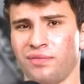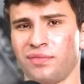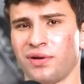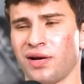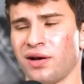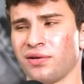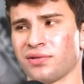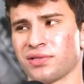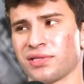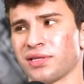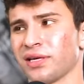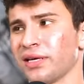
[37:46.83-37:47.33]
But
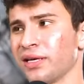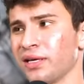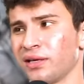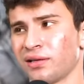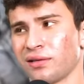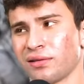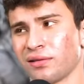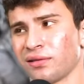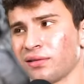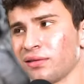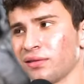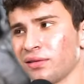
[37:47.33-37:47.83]
I was like,
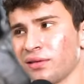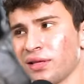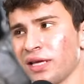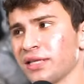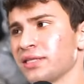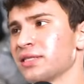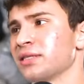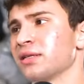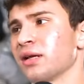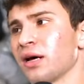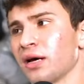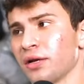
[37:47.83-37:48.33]

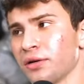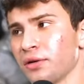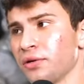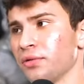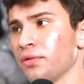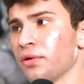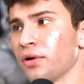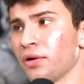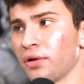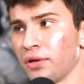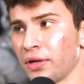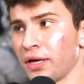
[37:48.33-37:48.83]
let's not
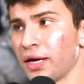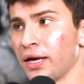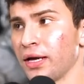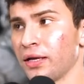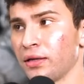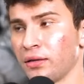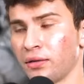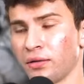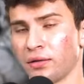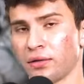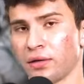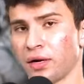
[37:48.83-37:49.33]
do all
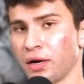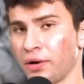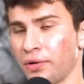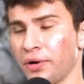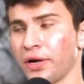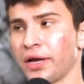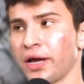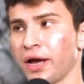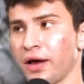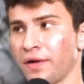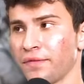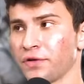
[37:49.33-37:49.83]
that. I
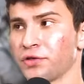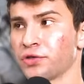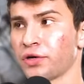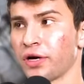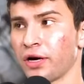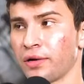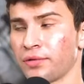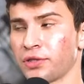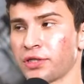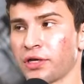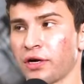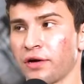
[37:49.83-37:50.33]
already have a
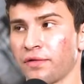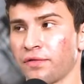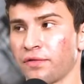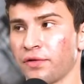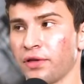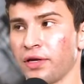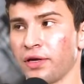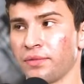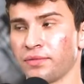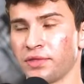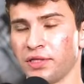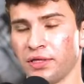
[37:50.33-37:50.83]
drive shaft for
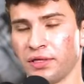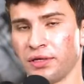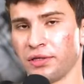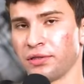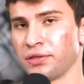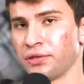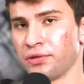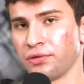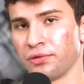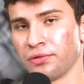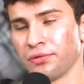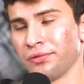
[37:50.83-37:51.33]
the
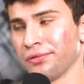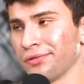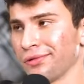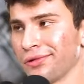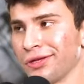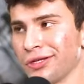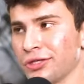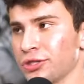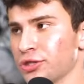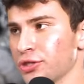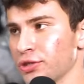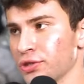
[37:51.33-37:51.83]
MT82.
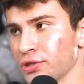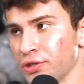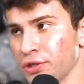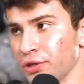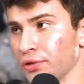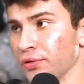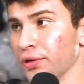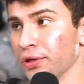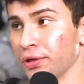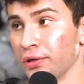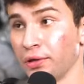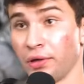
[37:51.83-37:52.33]
Let's just
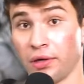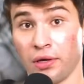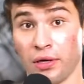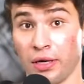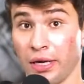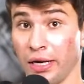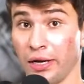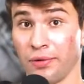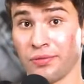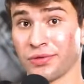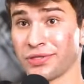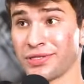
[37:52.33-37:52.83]
do it.
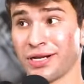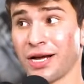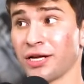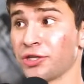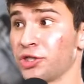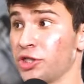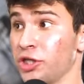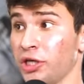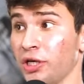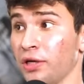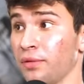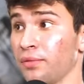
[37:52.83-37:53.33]
And it was not
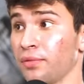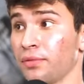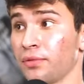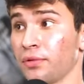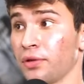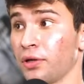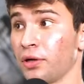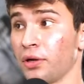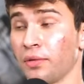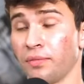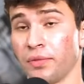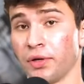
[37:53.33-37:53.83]
cheap.
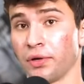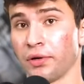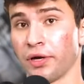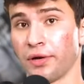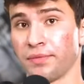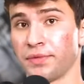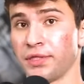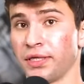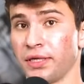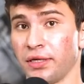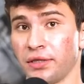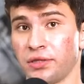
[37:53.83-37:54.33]
You know, Bill
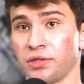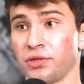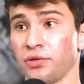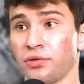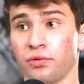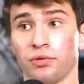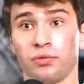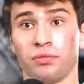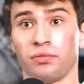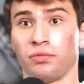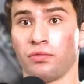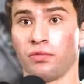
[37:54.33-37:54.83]

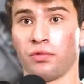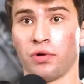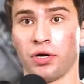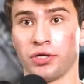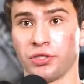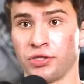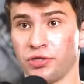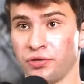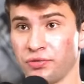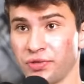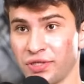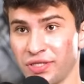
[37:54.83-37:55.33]
MT82
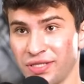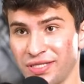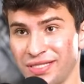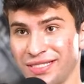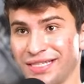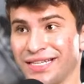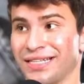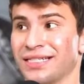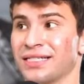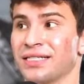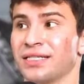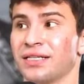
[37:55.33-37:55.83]
runs you
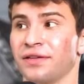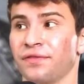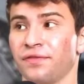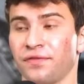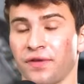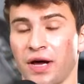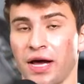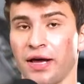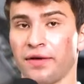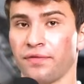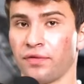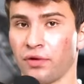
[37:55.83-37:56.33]

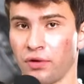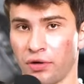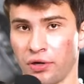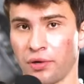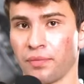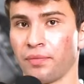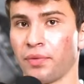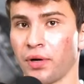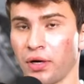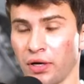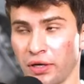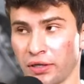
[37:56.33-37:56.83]

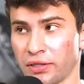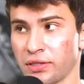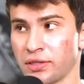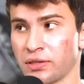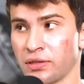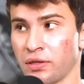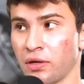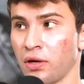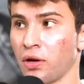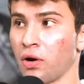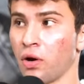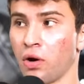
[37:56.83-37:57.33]
6,500
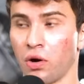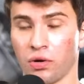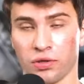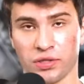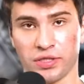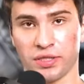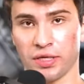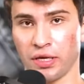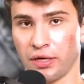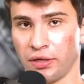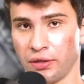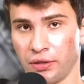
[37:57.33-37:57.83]
bucks, all
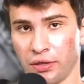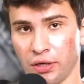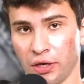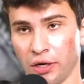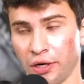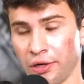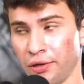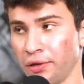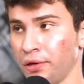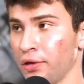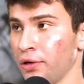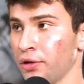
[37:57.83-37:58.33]
said and
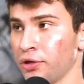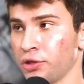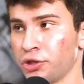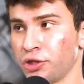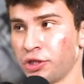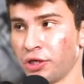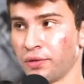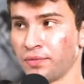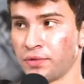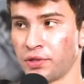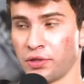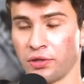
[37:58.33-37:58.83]
done,
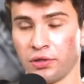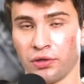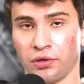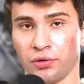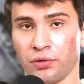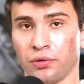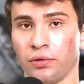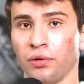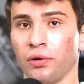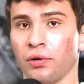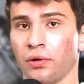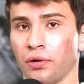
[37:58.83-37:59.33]
shipped to
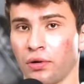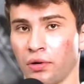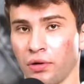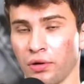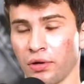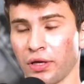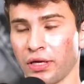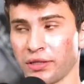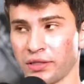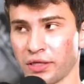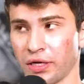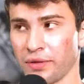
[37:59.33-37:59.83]
you,
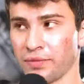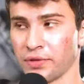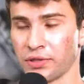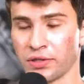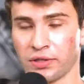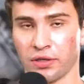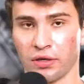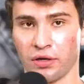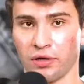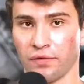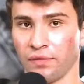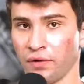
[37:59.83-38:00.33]
all that type of
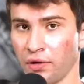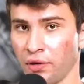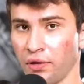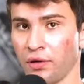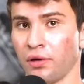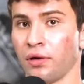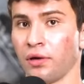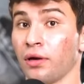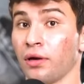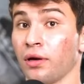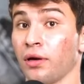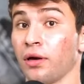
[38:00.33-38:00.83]
stuff.
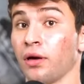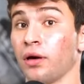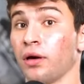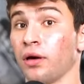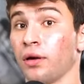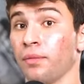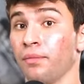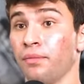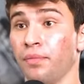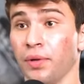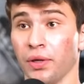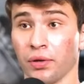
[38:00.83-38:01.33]

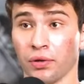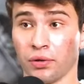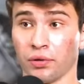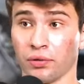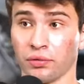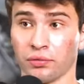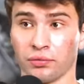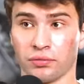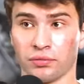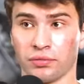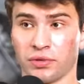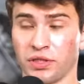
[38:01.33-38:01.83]
Uh,
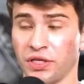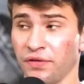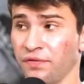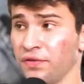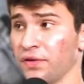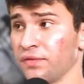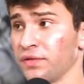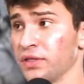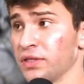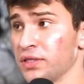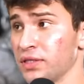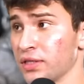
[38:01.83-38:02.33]
Bill
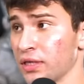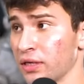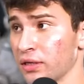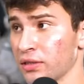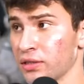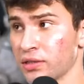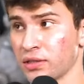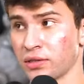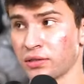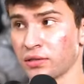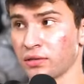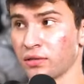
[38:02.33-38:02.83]

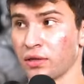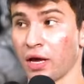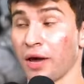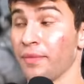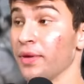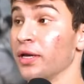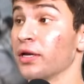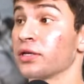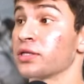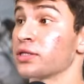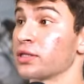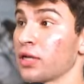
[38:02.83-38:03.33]
T56, I
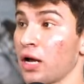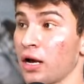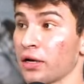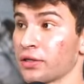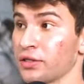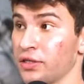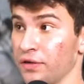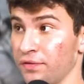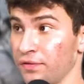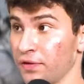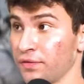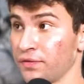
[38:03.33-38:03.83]
mean, a
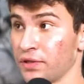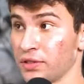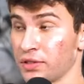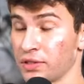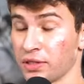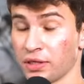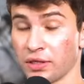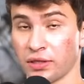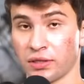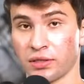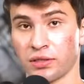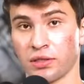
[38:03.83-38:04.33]
stock
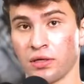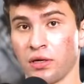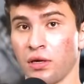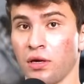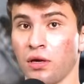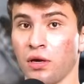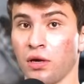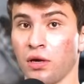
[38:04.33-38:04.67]
T56